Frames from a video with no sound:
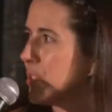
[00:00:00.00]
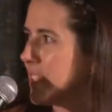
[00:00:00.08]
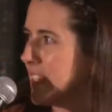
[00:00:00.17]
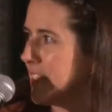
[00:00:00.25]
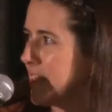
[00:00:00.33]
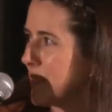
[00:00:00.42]

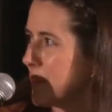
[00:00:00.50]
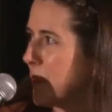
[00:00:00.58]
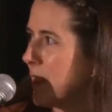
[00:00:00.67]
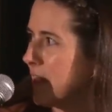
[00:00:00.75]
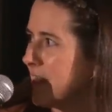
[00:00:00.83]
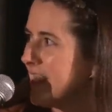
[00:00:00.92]
synths as
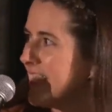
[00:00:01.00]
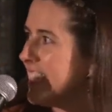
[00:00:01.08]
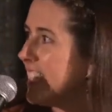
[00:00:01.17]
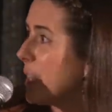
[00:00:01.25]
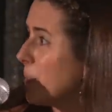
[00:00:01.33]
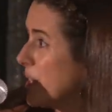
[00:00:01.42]
well.
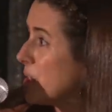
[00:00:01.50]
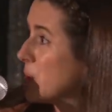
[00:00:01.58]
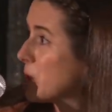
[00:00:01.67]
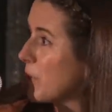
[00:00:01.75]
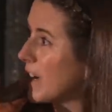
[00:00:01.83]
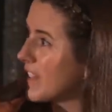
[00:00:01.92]
And we
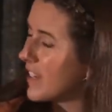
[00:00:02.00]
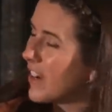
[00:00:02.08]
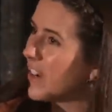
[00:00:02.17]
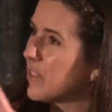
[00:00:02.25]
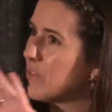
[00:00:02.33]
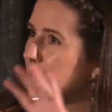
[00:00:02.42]
talked about the
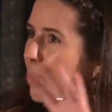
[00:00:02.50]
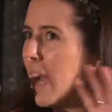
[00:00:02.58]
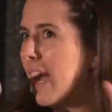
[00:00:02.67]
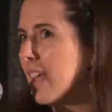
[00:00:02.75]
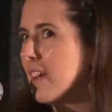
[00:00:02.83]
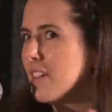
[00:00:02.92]
kind of
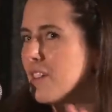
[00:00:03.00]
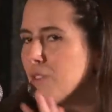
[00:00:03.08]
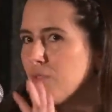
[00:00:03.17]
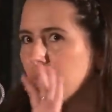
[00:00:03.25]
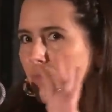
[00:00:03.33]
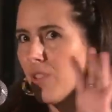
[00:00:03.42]
palette of
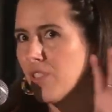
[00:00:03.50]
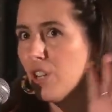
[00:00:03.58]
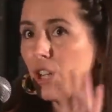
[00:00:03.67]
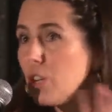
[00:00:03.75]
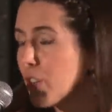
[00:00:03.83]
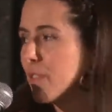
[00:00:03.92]
the
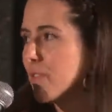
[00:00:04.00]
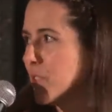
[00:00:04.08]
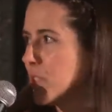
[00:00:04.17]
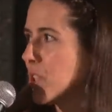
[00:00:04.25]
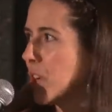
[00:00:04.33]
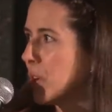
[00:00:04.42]
look of the
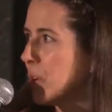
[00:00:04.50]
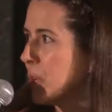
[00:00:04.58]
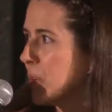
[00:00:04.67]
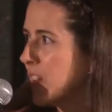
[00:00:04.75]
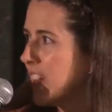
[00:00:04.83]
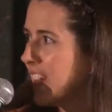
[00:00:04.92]
show.
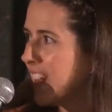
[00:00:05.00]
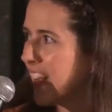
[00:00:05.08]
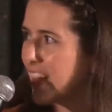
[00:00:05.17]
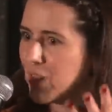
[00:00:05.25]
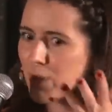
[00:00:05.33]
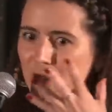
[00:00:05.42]

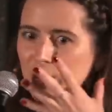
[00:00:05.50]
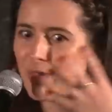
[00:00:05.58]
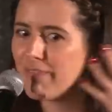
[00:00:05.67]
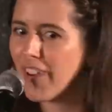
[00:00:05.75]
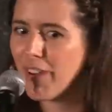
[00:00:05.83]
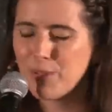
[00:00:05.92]
And
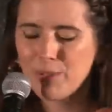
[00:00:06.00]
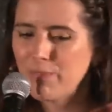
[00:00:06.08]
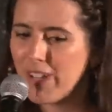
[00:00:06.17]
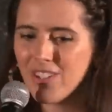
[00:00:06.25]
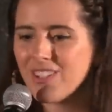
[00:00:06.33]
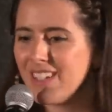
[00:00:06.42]
I was
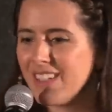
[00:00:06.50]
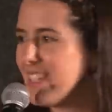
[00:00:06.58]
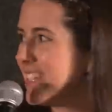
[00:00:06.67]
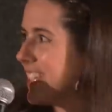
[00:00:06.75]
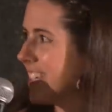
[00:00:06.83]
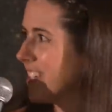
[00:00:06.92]
mentioning
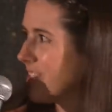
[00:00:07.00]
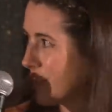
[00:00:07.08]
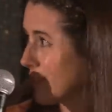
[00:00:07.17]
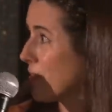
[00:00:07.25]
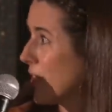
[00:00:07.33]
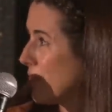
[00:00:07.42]
these things
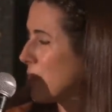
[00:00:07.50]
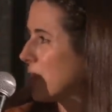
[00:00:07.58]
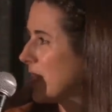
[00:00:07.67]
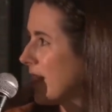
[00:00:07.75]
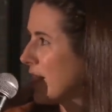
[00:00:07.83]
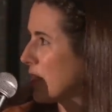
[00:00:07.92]
just right from the
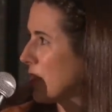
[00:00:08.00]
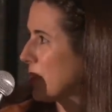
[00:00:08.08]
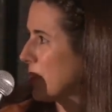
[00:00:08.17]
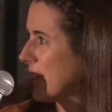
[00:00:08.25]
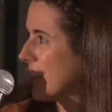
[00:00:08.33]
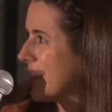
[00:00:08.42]
get-go.
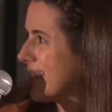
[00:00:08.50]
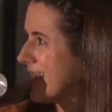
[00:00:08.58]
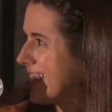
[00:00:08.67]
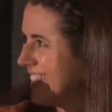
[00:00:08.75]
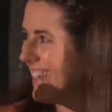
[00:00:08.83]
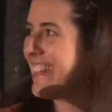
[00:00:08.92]
And I
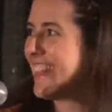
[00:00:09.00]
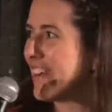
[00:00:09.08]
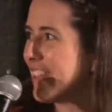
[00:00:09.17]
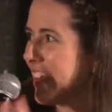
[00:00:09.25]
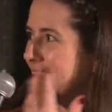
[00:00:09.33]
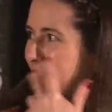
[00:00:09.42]
think
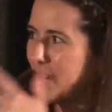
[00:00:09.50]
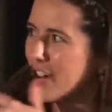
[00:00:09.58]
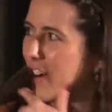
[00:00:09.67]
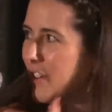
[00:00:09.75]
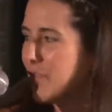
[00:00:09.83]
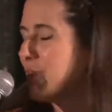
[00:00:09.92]
that we
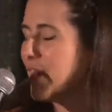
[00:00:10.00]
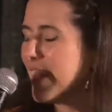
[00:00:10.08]
kind of